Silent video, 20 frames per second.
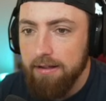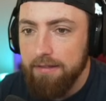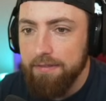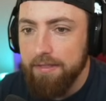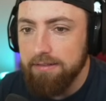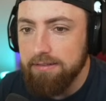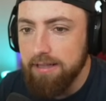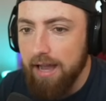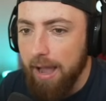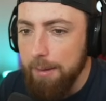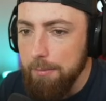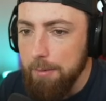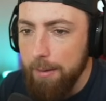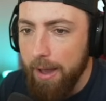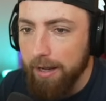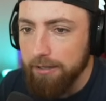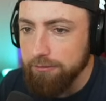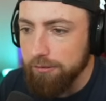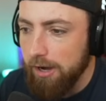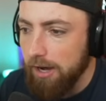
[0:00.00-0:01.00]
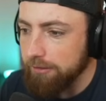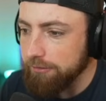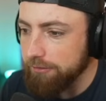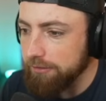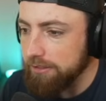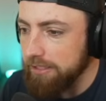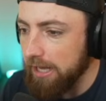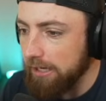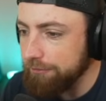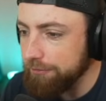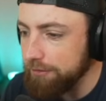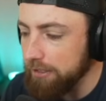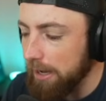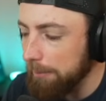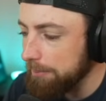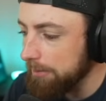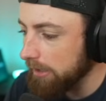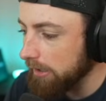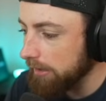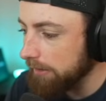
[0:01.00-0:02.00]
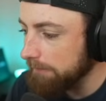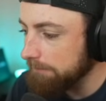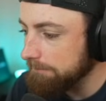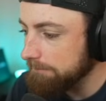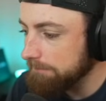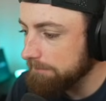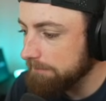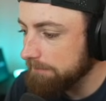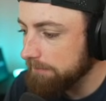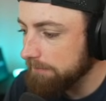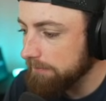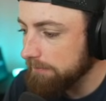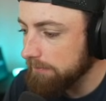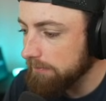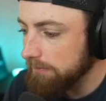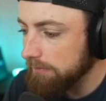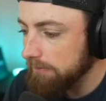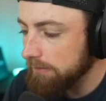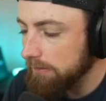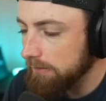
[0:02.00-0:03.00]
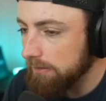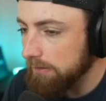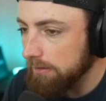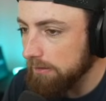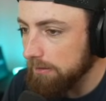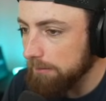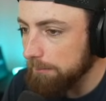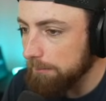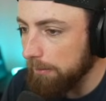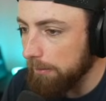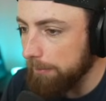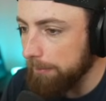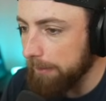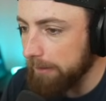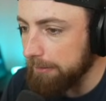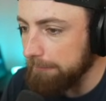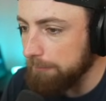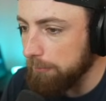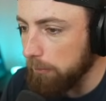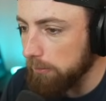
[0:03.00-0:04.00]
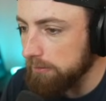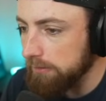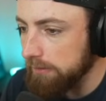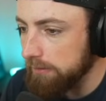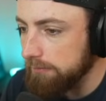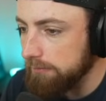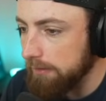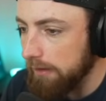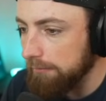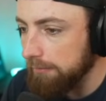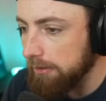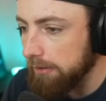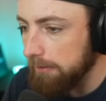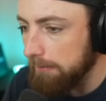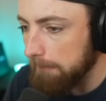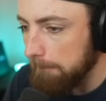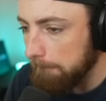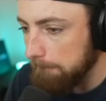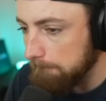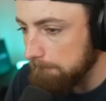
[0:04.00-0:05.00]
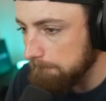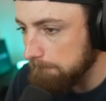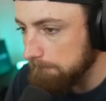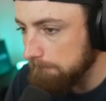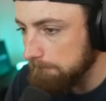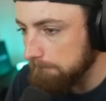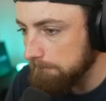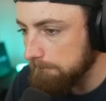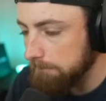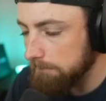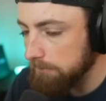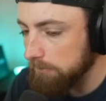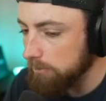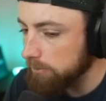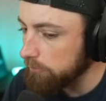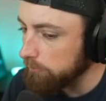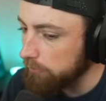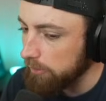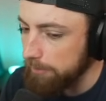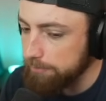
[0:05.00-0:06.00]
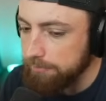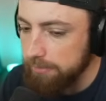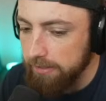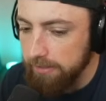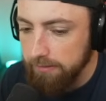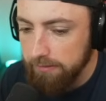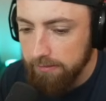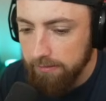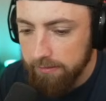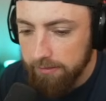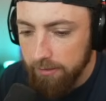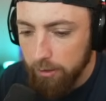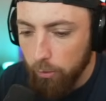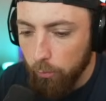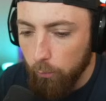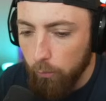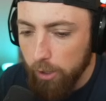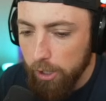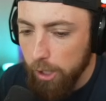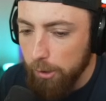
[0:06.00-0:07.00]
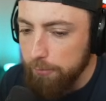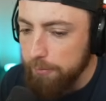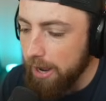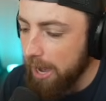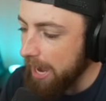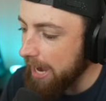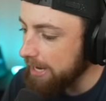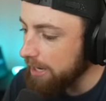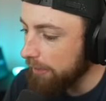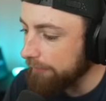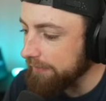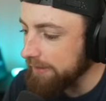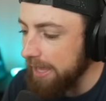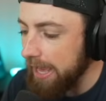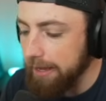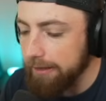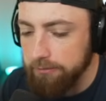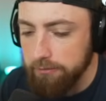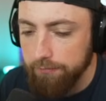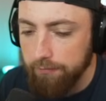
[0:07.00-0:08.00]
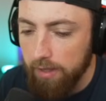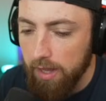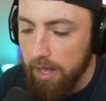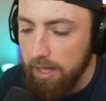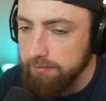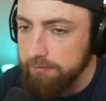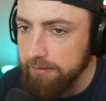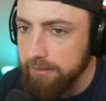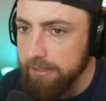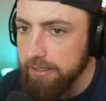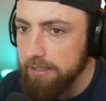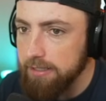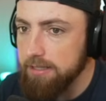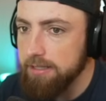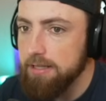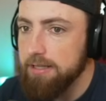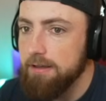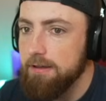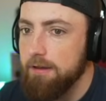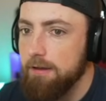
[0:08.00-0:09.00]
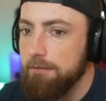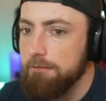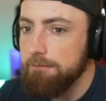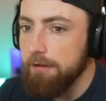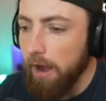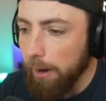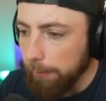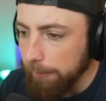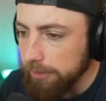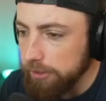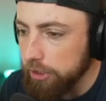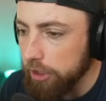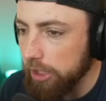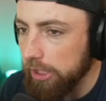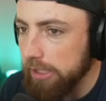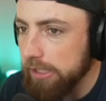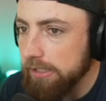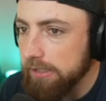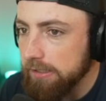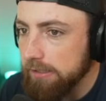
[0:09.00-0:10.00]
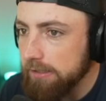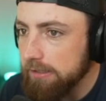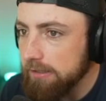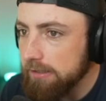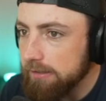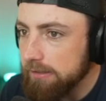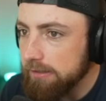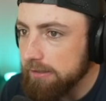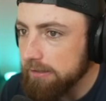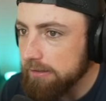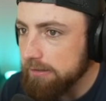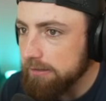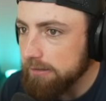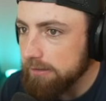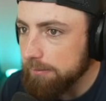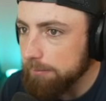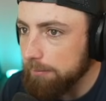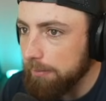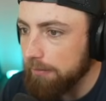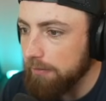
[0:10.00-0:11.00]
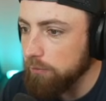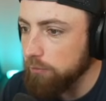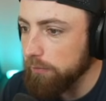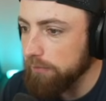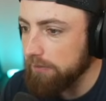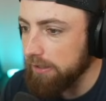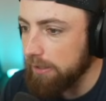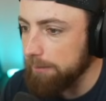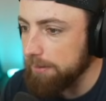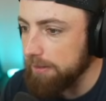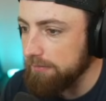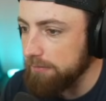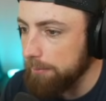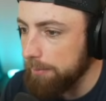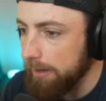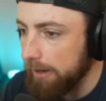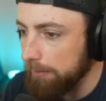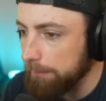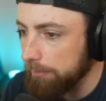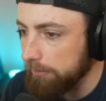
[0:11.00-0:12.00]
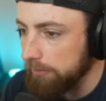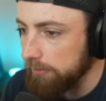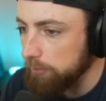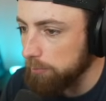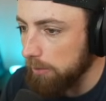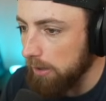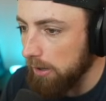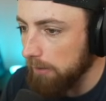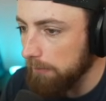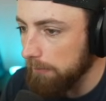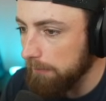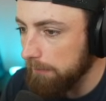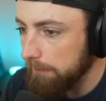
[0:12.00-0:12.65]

The Diamondbacks are actually catching up here. We'll make it 14 to 7 ripped it. 109 on the exit velocity. Very good. But this one's going to be even better. Please, bro.